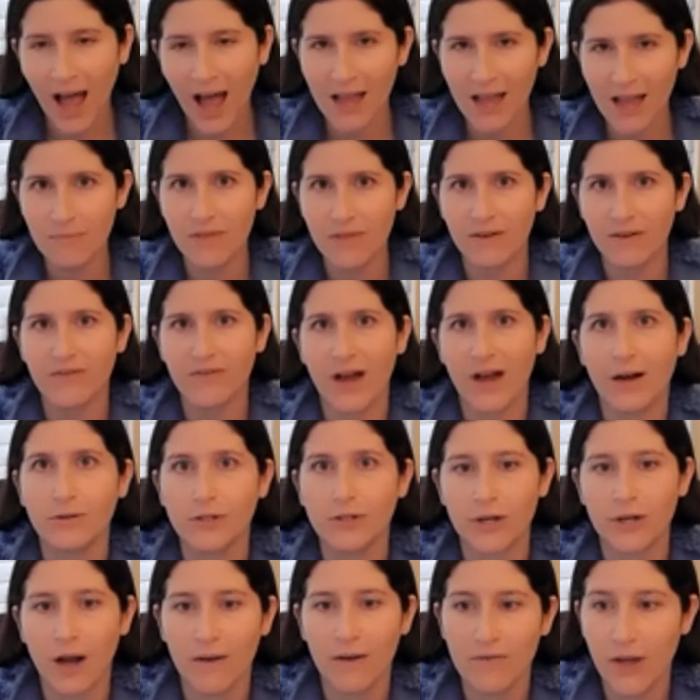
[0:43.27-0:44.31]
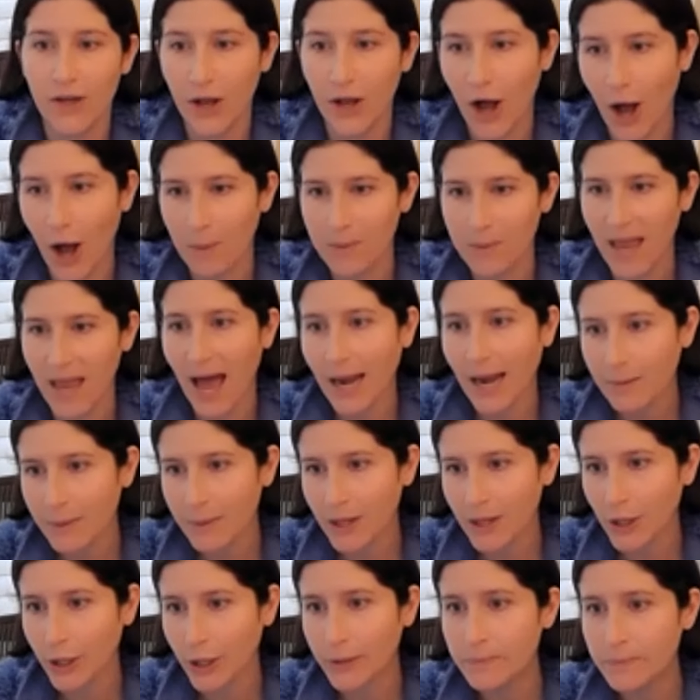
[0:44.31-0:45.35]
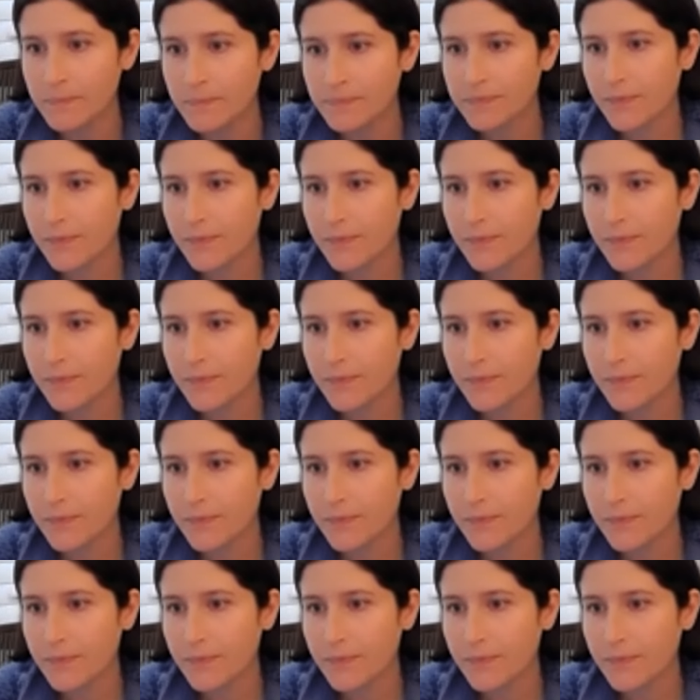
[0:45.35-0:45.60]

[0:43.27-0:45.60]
I am the founder of the Calm Caterpillar.